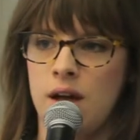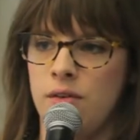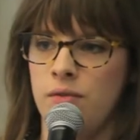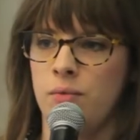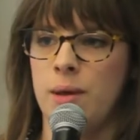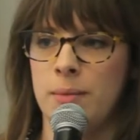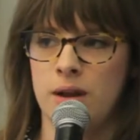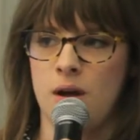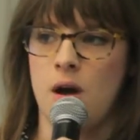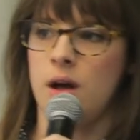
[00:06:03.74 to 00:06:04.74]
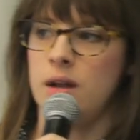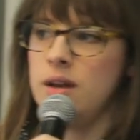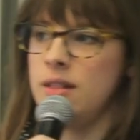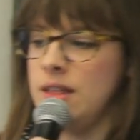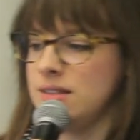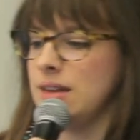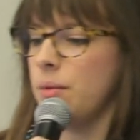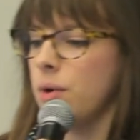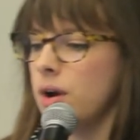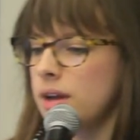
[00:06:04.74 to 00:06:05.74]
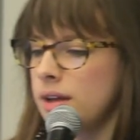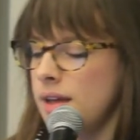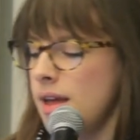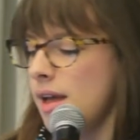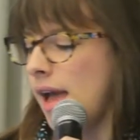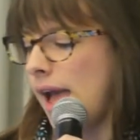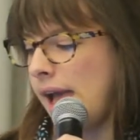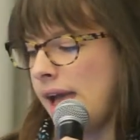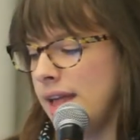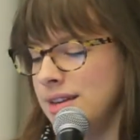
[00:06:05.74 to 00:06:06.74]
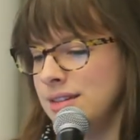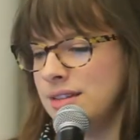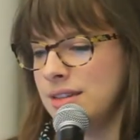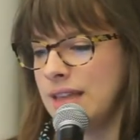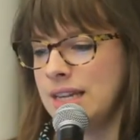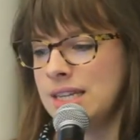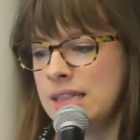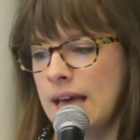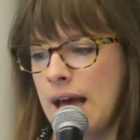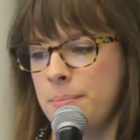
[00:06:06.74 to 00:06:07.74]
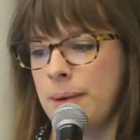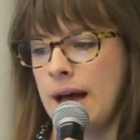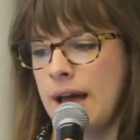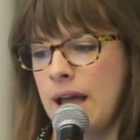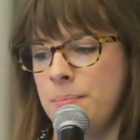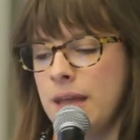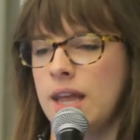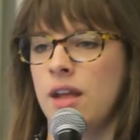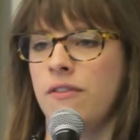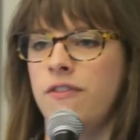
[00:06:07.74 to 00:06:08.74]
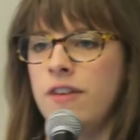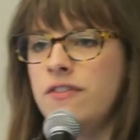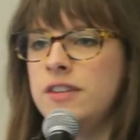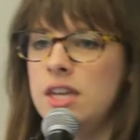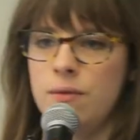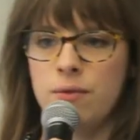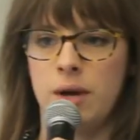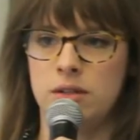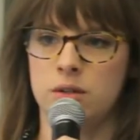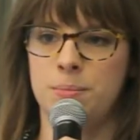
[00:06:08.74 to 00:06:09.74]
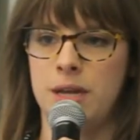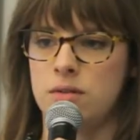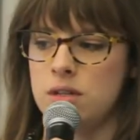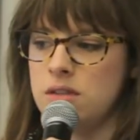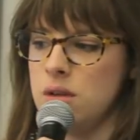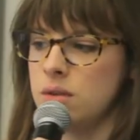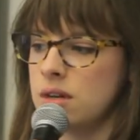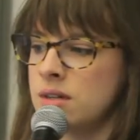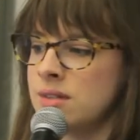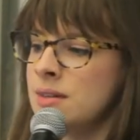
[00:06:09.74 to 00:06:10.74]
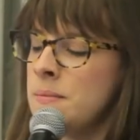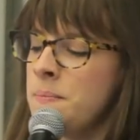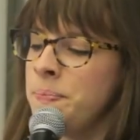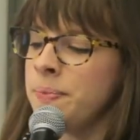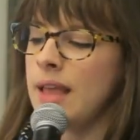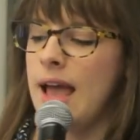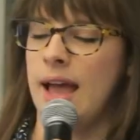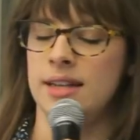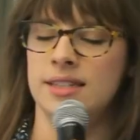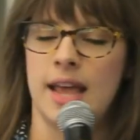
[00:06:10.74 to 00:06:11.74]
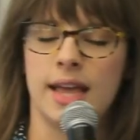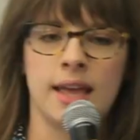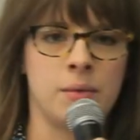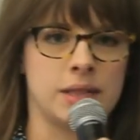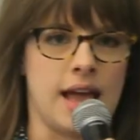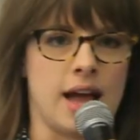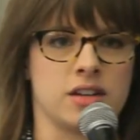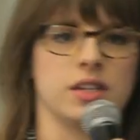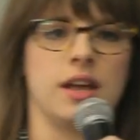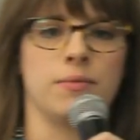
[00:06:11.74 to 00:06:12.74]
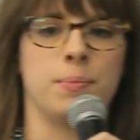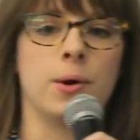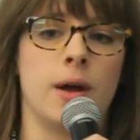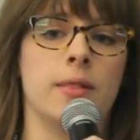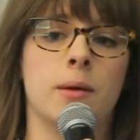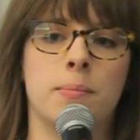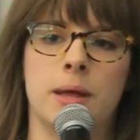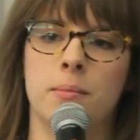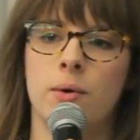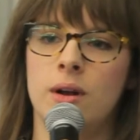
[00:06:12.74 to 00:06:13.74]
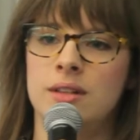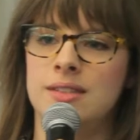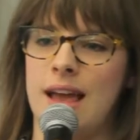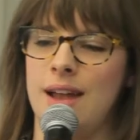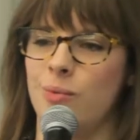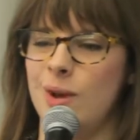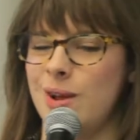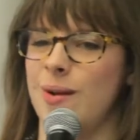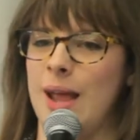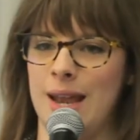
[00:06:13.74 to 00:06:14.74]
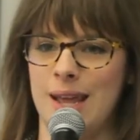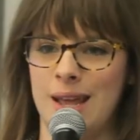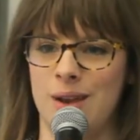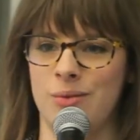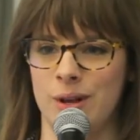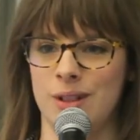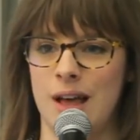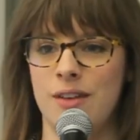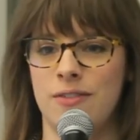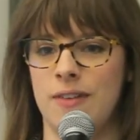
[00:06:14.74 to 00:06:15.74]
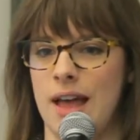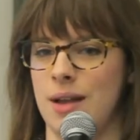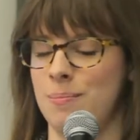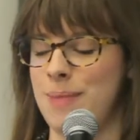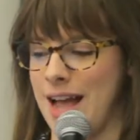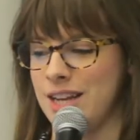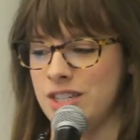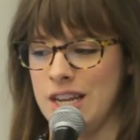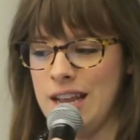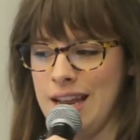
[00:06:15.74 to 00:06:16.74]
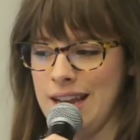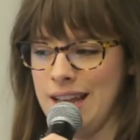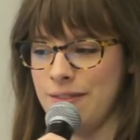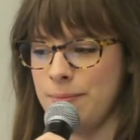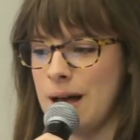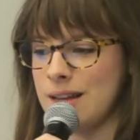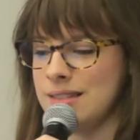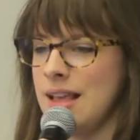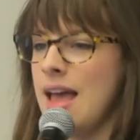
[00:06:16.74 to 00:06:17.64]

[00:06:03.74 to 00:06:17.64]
of women on this network. And they did that by picking 50 influential Pinterest users and taking what they actually have put on their pin boards and recreating it in real life and packaging it in a gift box